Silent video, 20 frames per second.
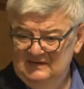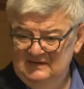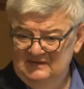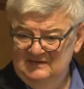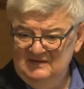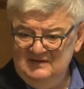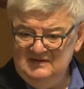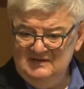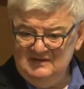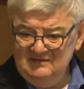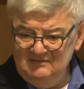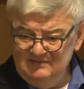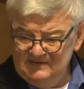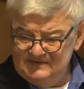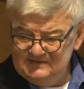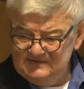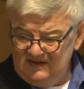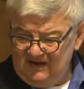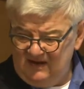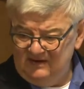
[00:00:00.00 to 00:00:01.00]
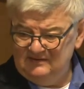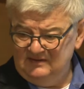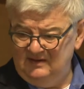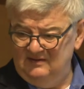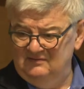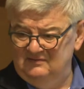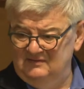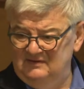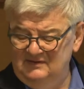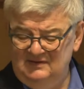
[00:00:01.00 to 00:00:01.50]
The EU is not
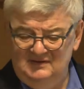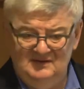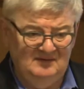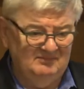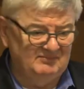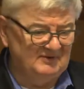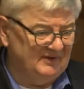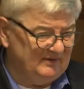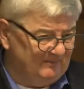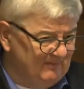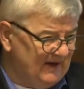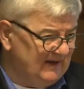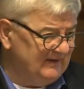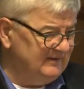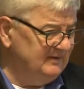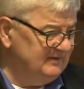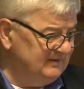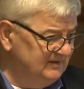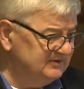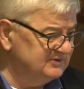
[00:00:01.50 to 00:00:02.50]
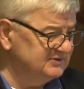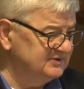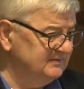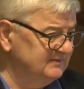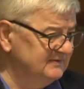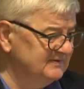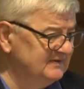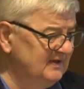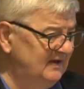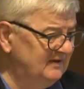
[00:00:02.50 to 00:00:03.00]
only a pragmatic issue,
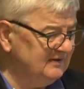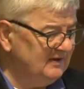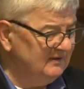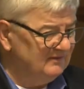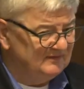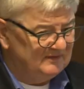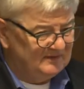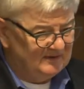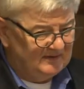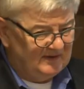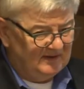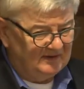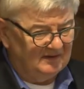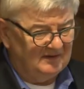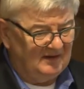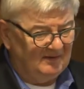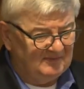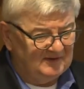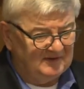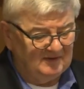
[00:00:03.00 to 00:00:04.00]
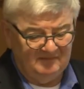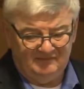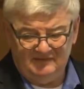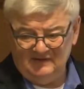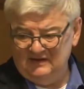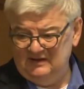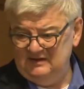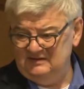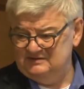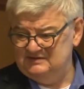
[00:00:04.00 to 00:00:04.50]
it's not only an economic or
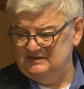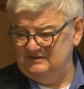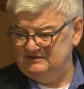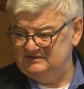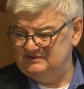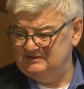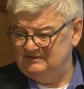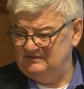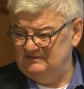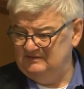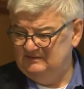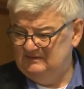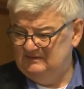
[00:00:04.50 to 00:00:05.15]
financial issue.